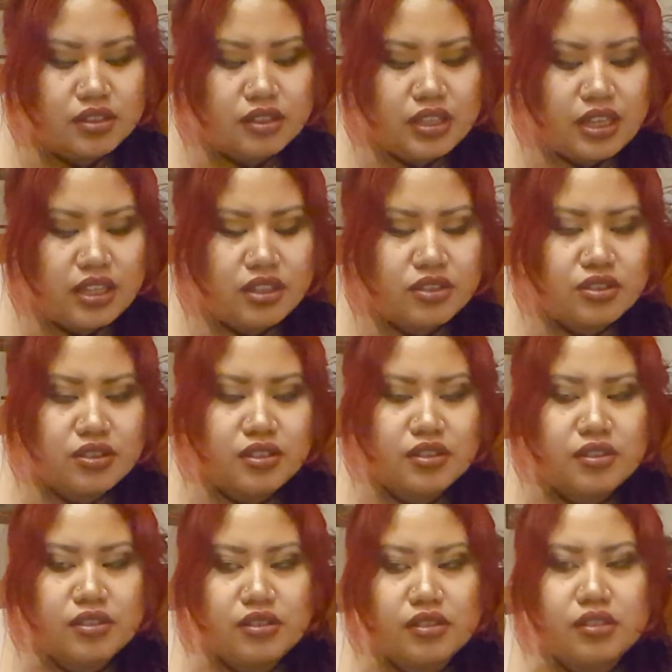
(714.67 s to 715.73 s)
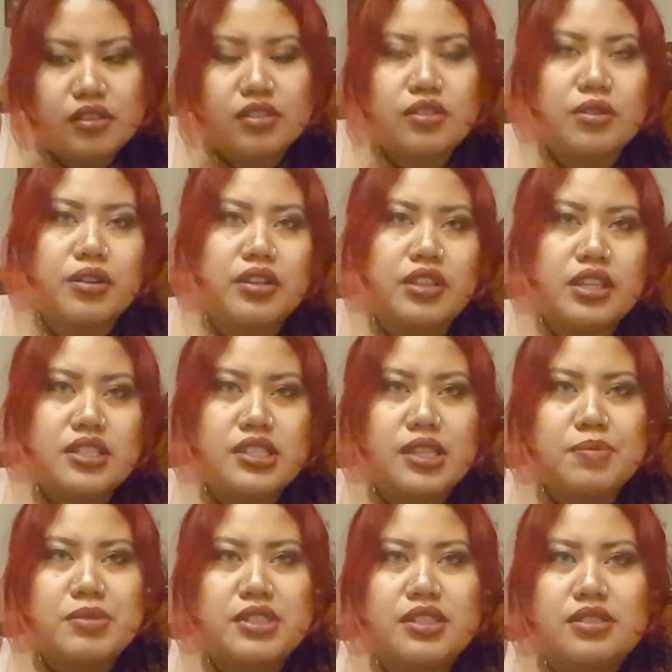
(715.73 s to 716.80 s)
And Dorothy
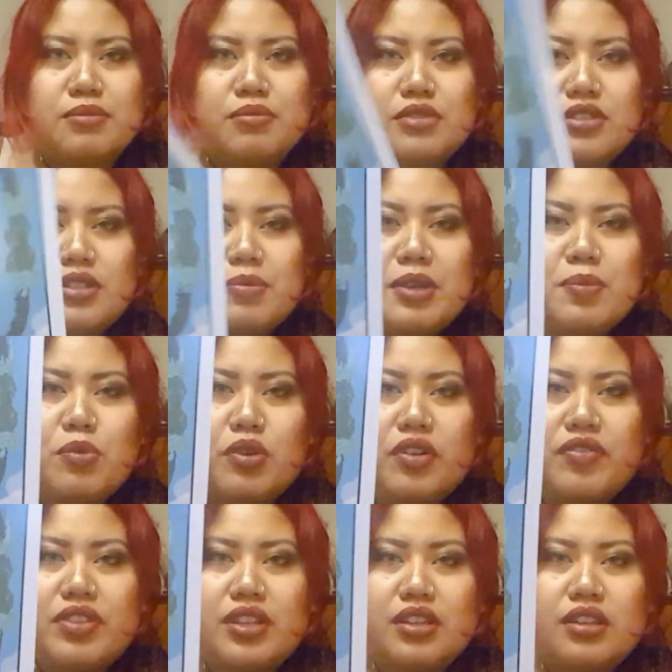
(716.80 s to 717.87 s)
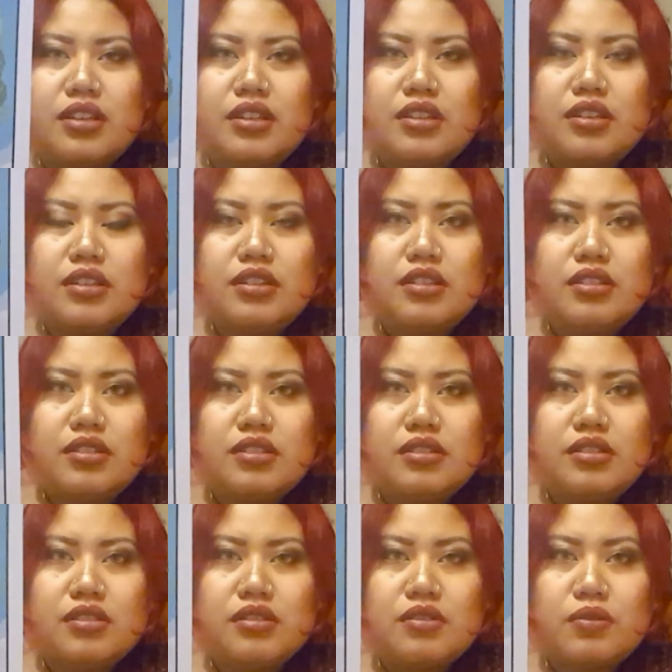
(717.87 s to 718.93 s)
seems to be more of the
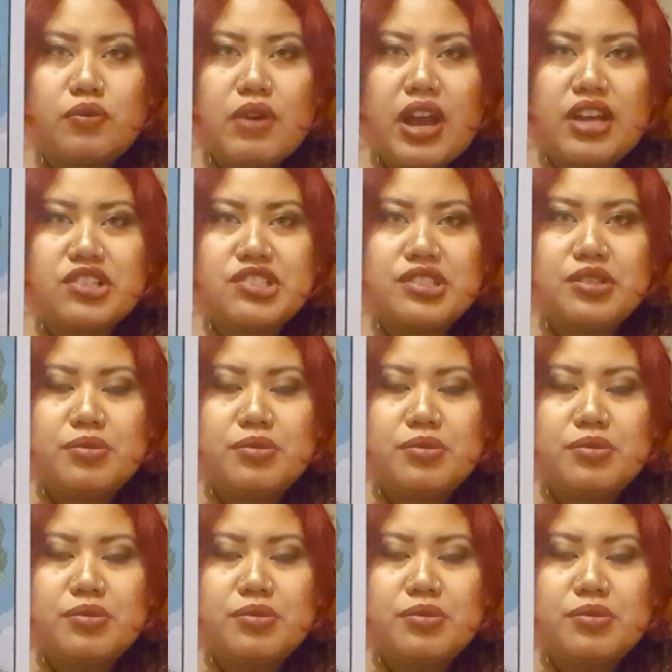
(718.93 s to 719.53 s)
rational